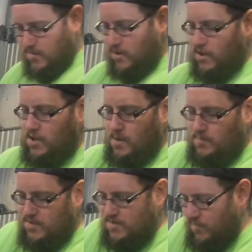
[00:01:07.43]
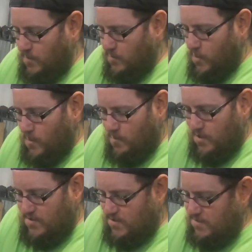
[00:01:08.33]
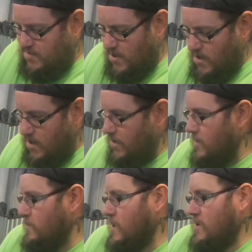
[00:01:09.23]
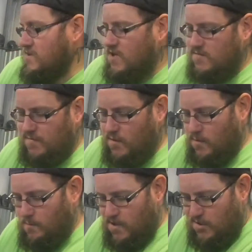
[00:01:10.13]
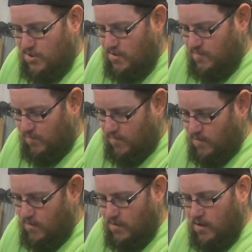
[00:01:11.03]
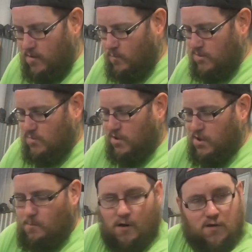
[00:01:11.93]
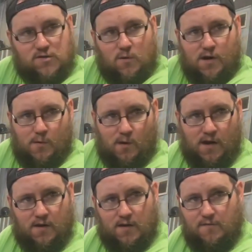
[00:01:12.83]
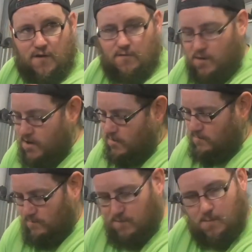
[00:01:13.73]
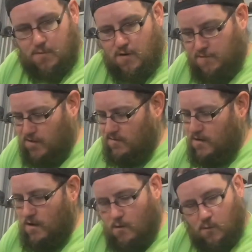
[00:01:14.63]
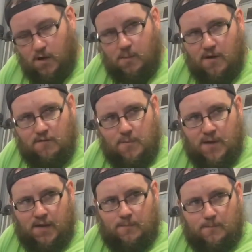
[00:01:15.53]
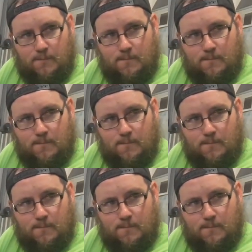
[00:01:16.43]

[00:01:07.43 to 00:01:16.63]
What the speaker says: Cleaning up these flipper arm pieces, getting them ready to test fit on Big Chief, and then once we get them all squared away and they fit right, fit perfect, get them over to Big Chief.